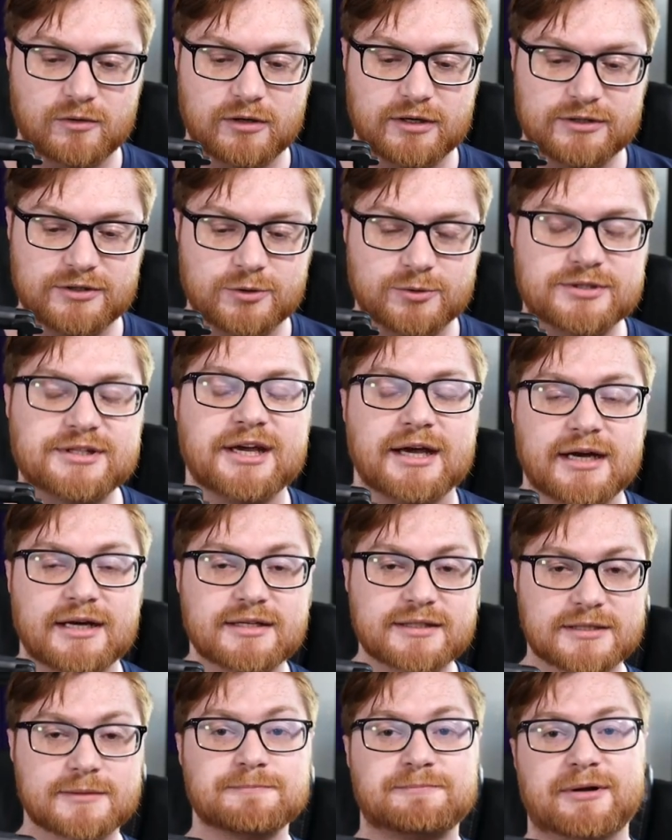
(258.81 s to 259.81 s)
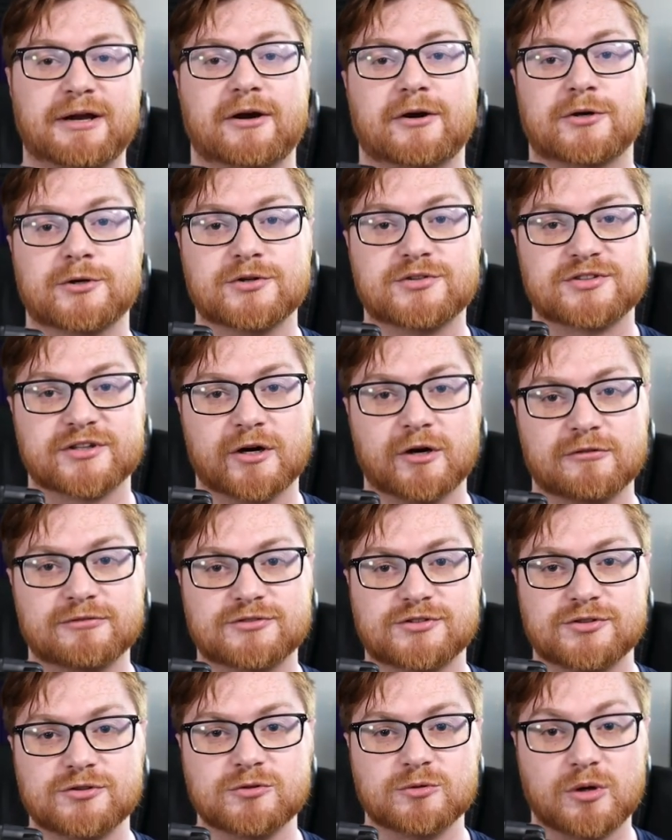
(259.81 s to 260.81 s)
you can't compare yourself
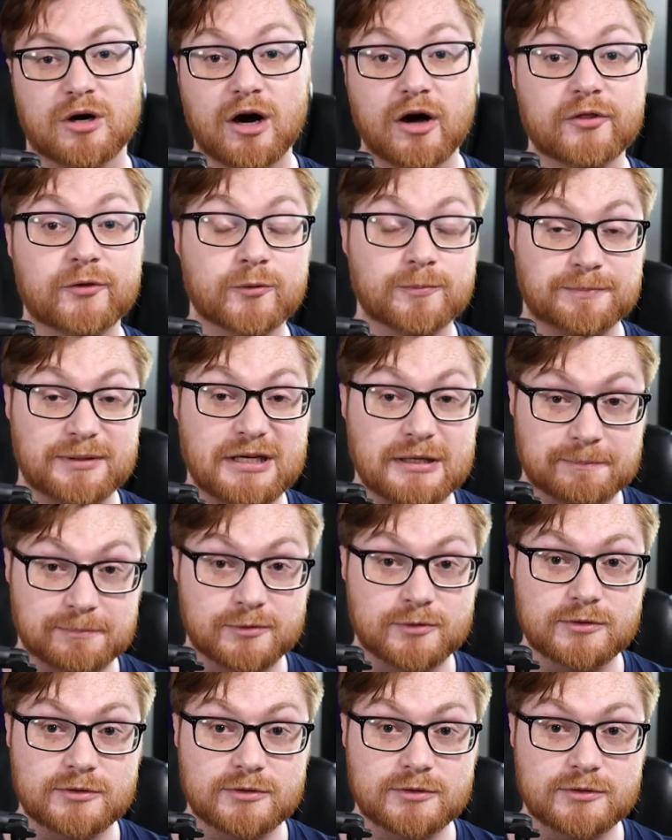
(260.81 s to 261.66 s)
to other people.